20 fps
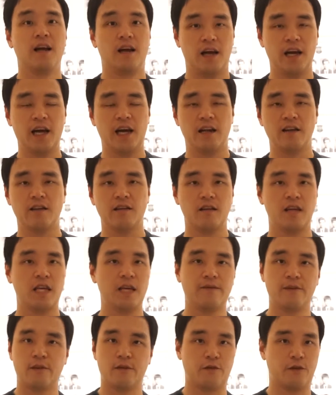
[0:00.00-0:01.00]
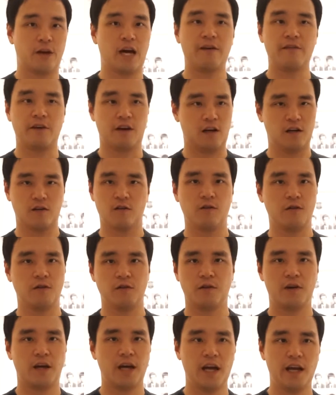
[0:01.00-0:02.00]
and even if you have alcohol in
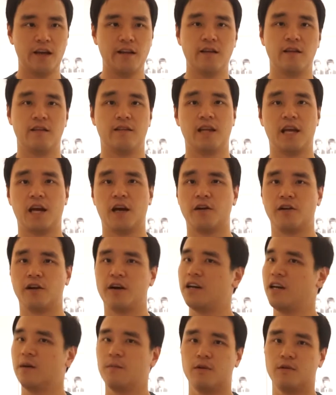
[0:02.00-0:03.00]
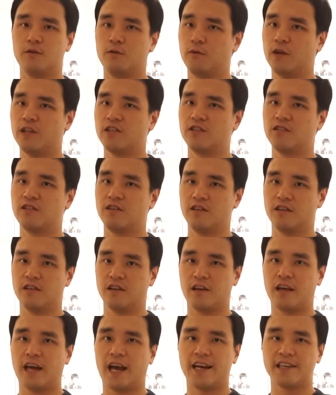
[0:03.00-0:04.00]
your hand, they are not able to register in
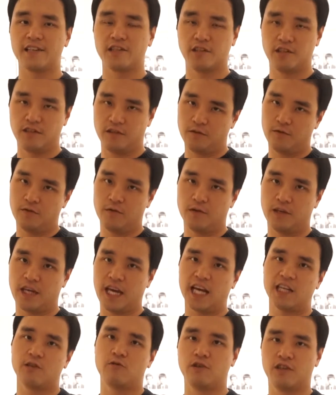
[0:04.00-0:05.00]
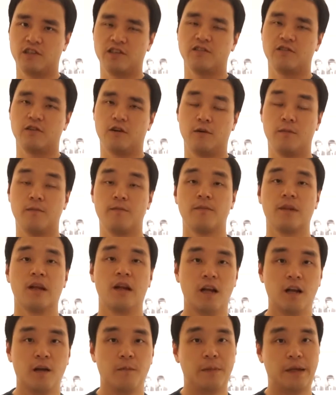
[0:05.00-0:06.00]
the cash register,
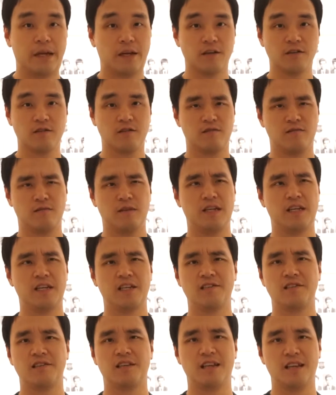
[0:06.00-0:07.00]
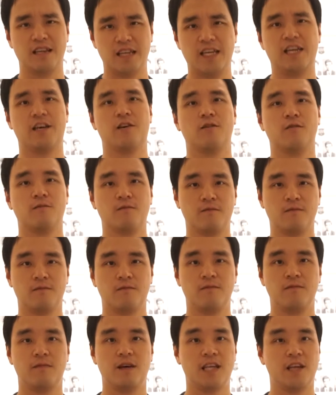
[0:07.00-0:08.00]
because it is illegal.
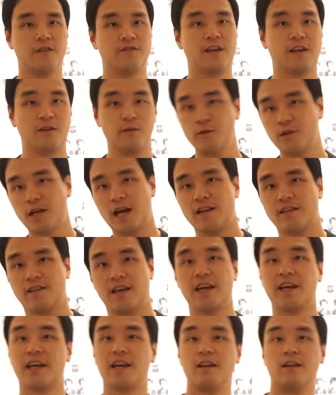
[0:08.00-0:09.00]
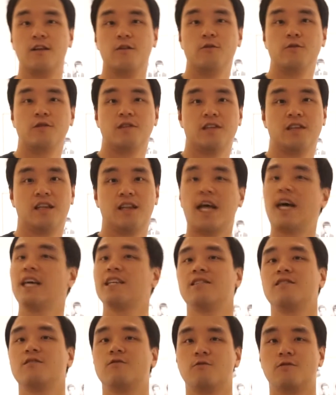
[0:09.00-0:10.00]
And if they do that, they can lose the
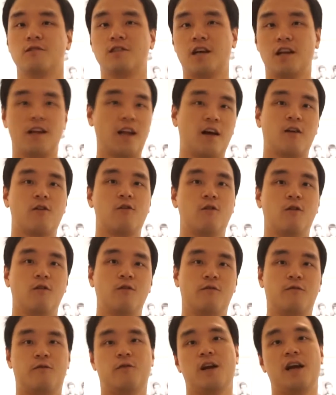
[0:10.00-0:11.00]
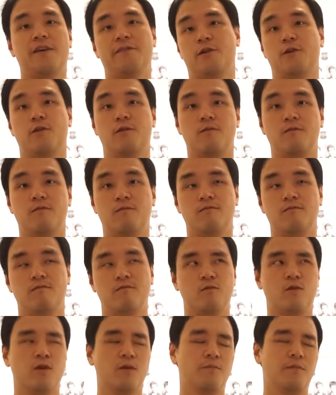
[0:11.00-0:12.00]
license to sell alcohol forever.
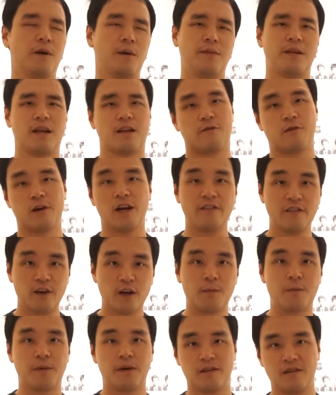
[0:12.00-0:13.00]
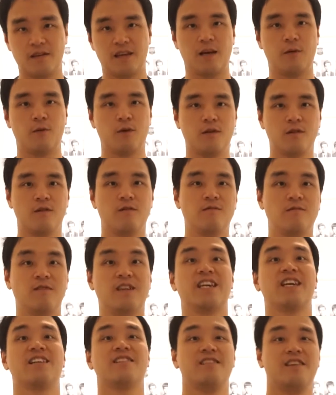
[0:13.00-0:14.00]
Well, maybe not forever, but they will
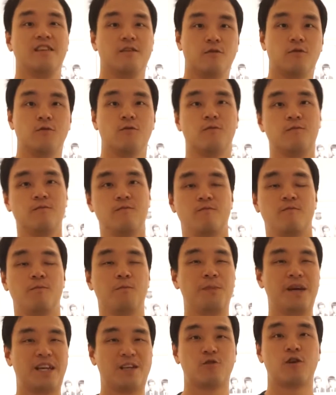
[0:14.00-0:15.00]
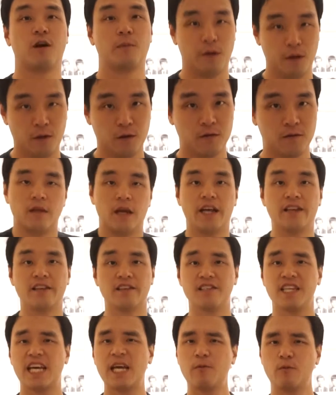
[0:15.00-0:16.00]
get into big trouble. And the
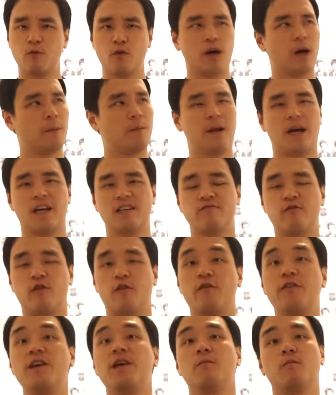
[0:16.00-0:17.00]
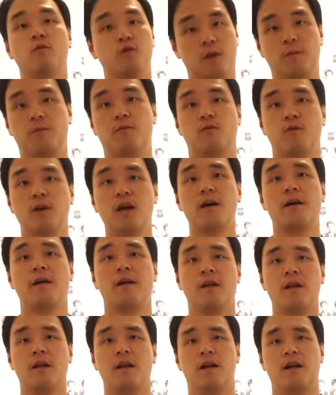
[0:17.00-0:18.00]
same rule applies for Vinmonopolet,
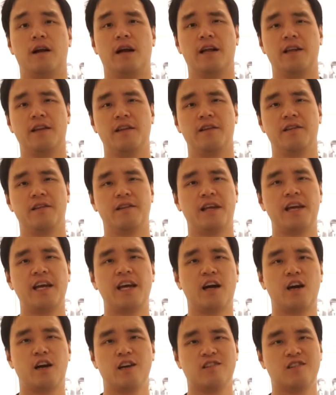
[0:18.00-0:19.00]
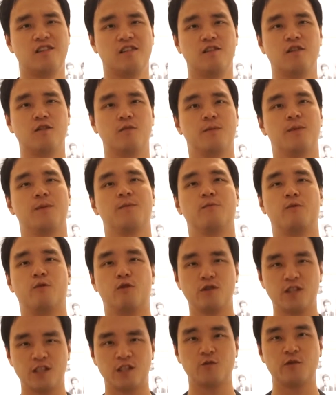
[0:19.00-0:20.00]
and they are actually a little bit
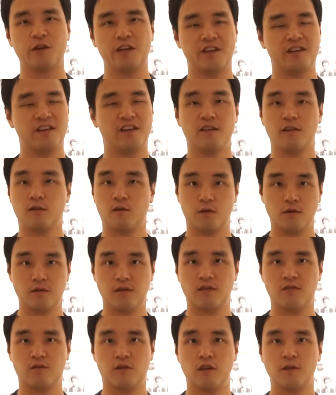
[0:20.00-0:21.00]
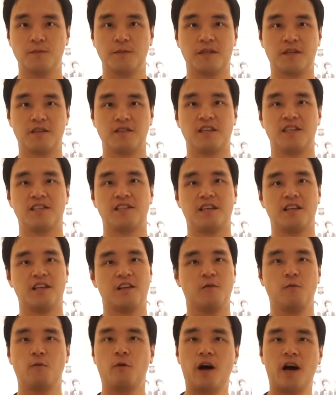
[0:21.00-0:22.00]
more strict than grocery stores because they're
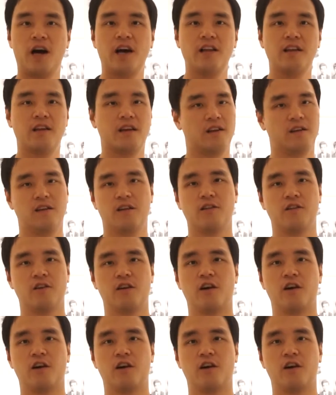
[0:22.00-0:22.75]
selling wine and other